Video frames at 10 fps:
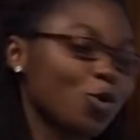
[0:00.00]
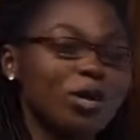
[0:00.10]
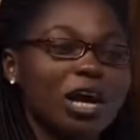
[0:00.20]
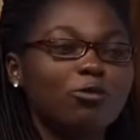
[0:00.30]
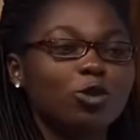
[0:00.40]

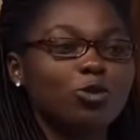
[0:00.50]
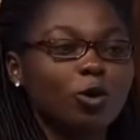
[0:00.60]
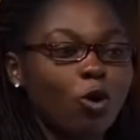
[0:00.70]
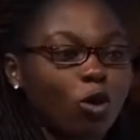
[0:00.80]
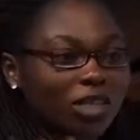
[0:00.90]
we have what we
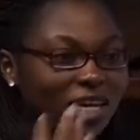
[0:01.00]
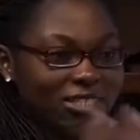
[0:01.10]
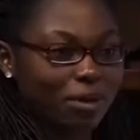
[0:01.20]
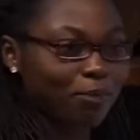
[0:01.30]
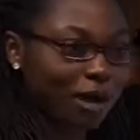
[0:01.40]
call
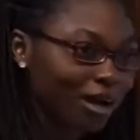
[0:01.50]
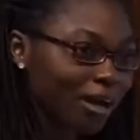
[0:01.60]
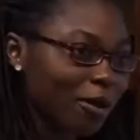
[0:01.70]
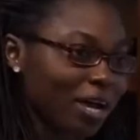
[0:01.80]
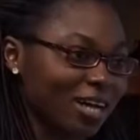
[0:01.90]
kasapa.
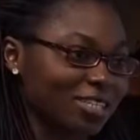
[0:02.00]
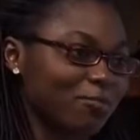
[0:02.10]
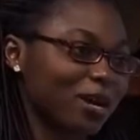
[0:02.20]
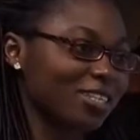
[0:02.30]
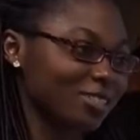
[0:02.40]

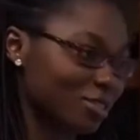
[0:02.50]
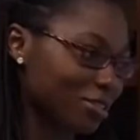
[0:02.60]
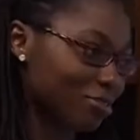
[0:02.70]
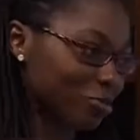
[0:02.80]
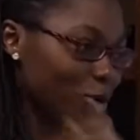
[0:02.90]
Kasapa
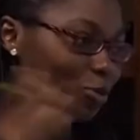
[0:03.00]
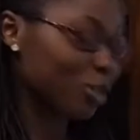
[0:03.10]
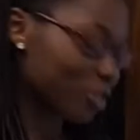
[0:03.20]
is, well, we